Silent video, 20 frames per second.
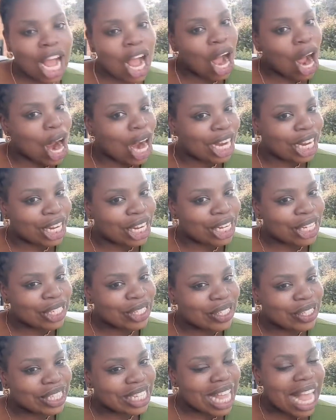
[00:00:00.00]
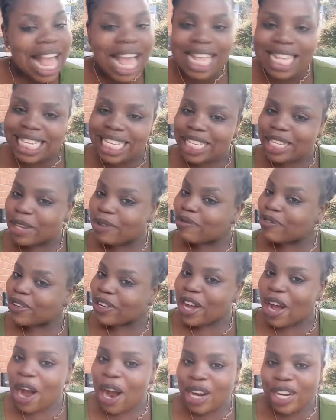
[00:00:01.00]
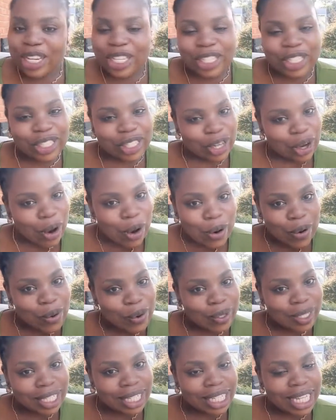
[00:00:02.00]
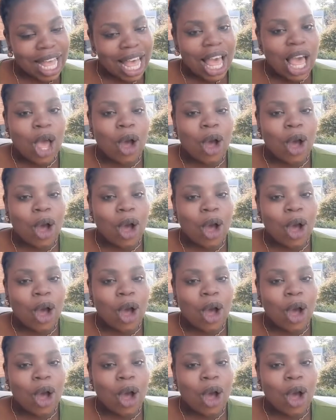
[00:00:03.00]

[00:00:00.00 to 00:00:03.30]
Carla, simple Carla Jones,